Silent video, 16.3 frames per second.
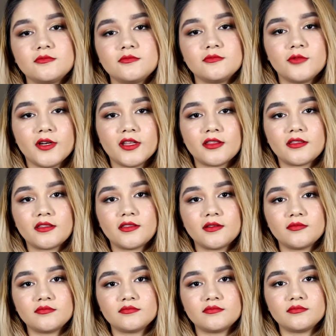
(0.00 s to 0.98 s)

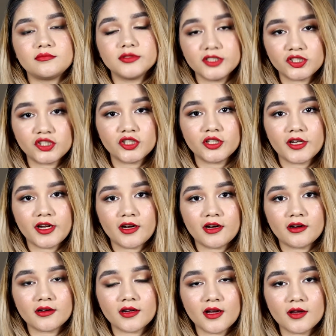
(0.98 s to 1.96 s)
with bleaching your
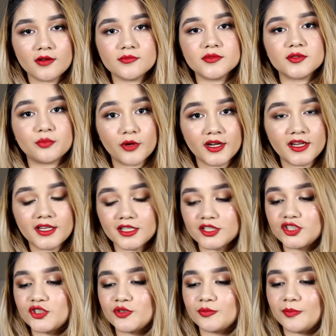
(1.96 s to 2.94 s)
hair comes
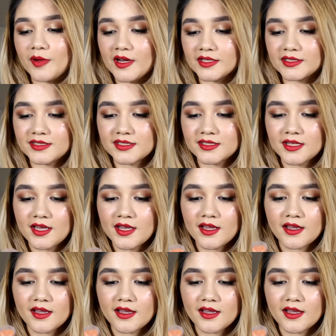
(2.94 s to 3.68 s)
breakage, but